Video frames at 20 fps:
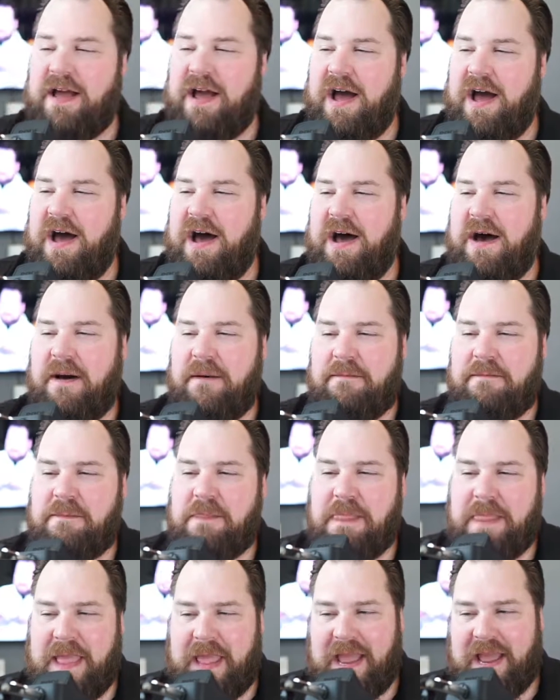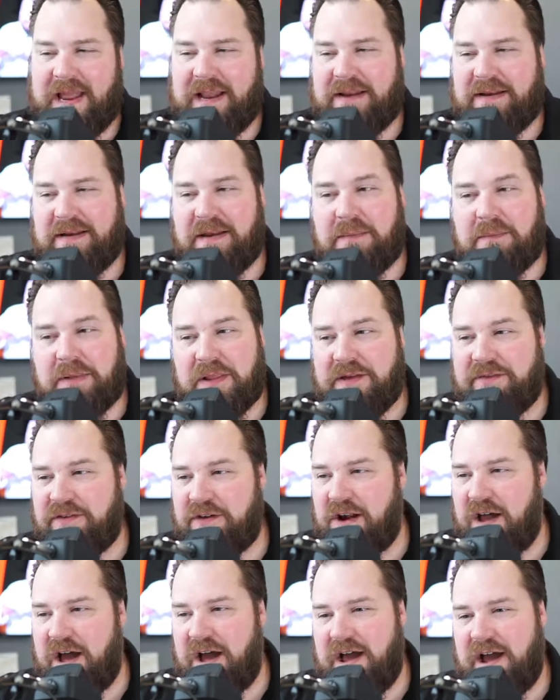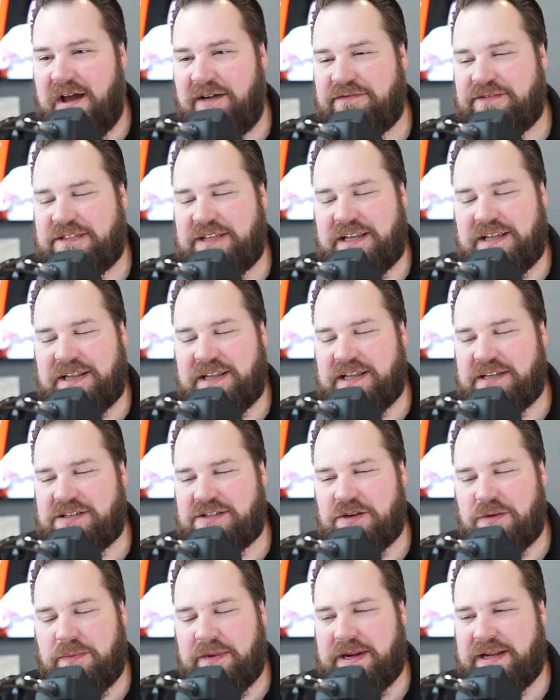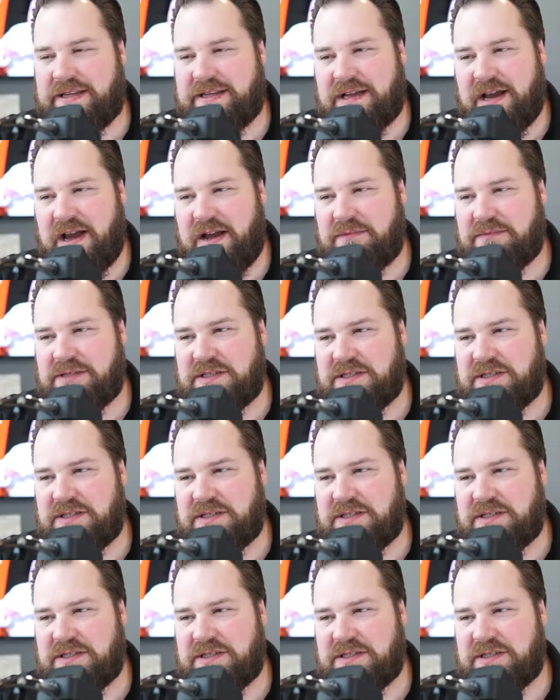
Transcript: And believe it or not, I've seen this so many times.